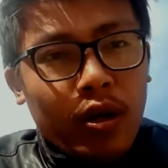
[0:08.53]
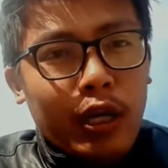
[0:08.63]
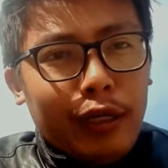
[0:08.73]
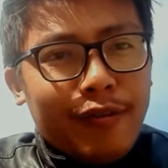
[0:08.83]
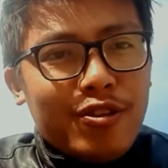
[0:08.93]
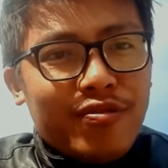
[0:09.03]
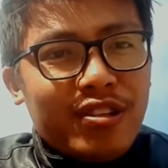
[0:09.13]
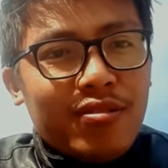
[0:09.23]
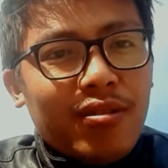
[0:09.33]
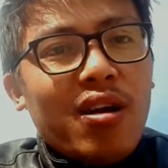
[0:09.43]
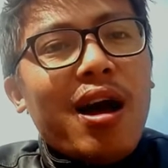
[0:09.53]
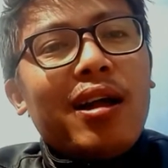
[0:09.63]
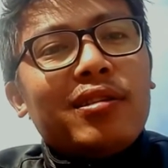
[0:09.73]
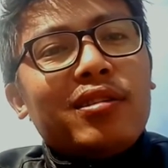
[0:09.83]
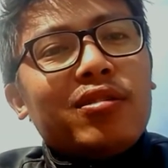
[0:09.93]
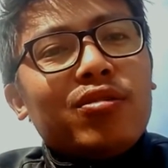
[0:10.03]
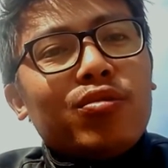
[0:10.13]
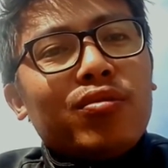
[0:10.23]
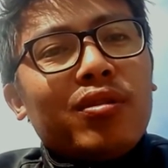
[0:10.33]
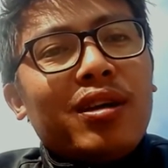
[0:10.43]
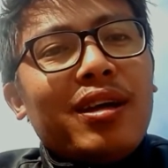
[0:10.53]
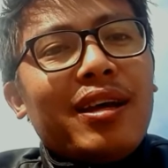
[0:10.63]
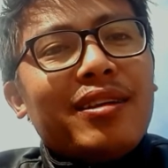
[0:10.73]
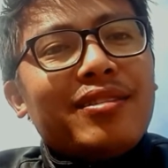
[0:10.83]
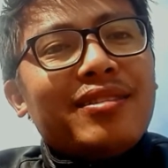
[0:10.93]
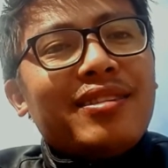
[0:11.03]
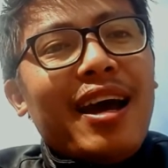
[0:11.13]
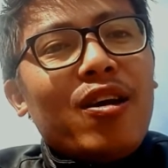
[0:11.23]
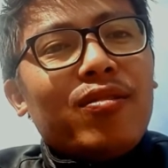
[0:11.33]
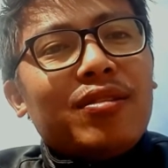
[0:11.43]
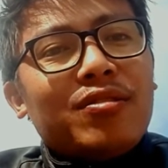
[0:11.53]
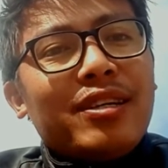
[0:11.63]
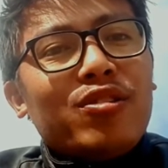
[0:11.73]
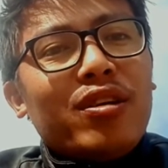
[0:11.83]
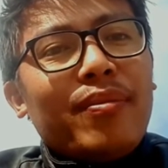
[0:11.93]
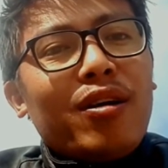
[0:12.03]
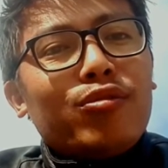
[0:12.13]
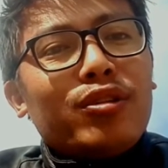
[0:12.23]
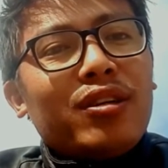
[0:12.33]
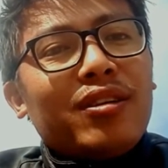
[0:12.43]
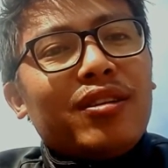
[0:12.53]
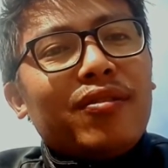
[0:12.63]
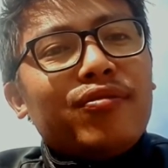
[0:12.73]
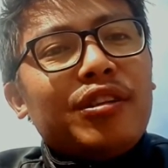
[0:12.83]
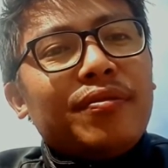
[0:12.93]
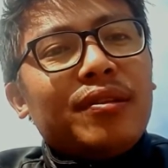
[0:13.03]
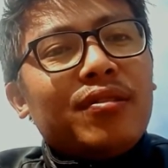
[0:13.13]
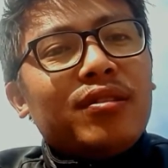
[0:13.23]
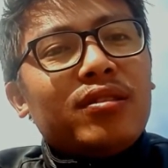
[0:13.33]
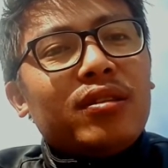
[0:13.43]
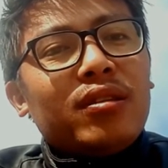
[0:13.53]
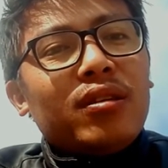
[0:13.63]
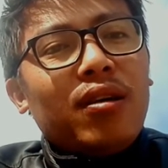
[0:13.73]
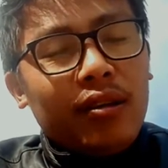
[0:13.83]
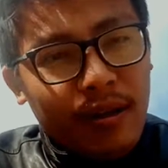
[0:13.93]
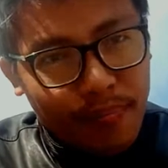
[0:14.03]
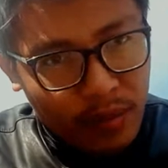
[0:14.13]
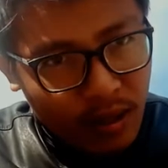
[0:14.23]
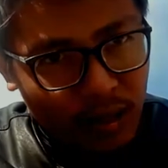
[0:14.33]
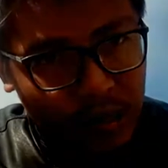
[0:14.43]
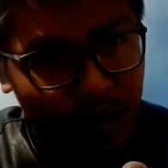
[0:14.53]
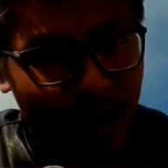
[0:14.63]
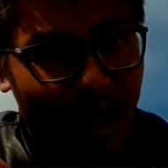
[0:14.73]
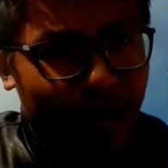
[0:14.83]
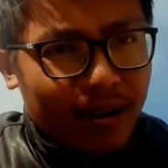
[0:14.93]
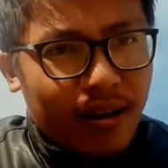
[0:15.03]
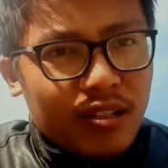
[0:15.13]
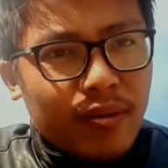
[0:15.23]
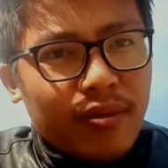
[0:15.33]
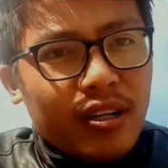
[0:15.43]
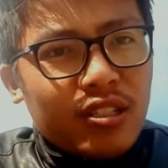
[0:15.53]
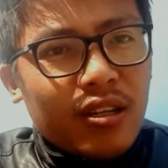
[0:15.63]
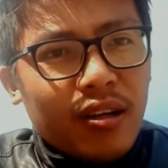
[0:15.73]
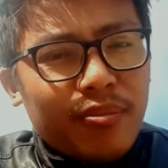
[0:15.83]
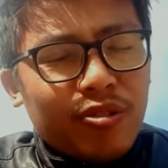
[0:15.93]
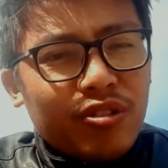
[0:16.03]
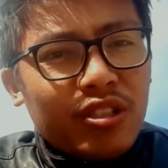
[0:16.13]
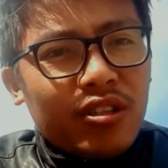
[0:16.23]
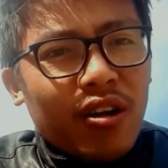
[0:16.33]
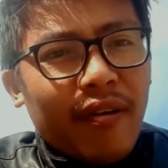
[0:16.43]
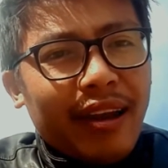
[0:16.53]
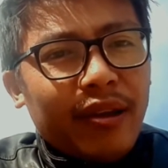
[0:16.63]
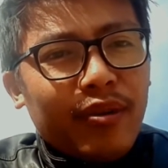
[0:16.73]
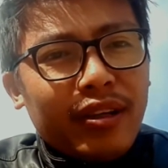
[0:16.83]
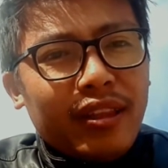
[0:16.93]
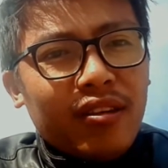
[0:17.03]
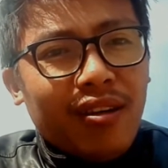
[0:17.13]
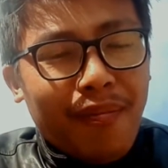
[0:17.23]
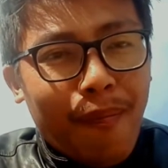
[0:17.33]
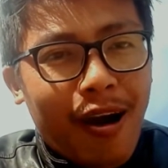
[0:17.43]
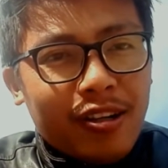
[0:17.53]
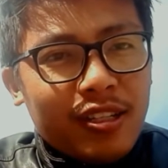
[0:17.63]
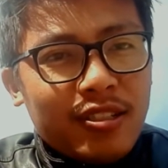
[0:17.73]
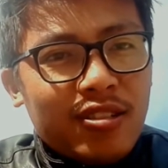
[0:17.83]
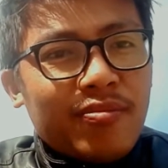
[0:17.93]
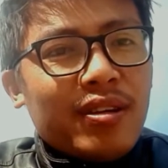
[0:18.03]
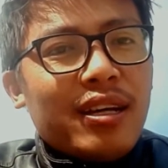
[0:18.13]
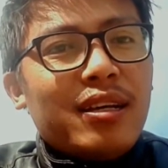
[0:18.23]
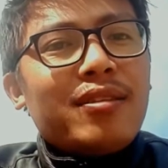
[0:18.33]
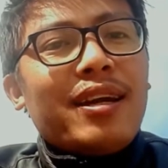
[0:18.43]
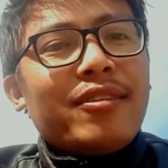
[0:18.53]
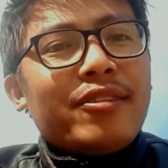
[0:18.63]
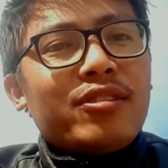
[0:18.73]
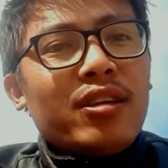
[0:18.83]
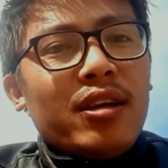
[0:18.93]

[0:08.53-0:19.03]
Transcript: In this video I'll teach you and I will tell you about the free video editor. Okay, there are lots video editor available in the market, and that is